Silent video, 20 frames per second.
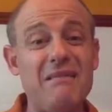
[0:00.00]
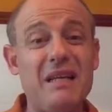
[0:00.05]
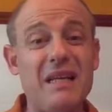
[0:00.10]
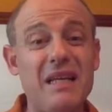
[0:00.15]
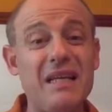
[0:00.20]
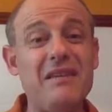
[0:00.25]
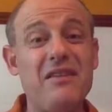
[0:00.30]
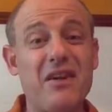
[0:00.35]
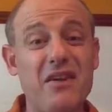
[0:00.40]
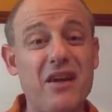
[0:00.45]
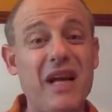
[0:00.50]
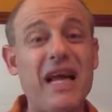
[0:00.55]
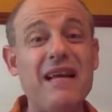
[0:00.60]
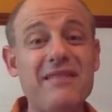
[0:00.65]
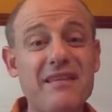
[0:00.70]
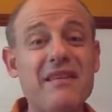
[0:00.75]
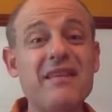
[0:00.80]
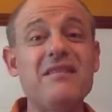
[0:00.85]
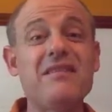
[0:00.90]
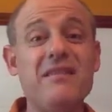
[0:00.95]
in their
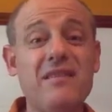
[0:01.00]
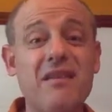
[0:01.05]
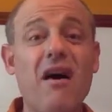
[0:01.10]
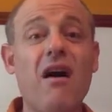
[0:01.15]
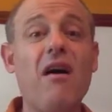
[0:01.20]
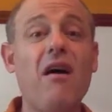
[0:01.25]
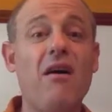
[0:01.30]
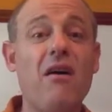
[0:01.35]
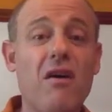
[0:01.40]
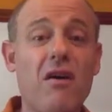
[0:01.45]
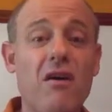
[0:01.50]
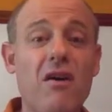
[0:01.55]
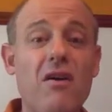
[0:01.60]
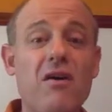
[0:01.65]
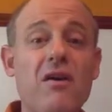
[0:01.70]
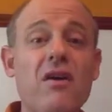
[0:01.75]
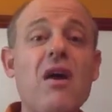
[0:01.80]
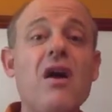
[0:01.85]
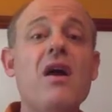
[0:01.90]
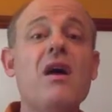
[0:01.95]
essence
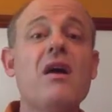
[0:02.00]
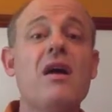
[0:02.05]
are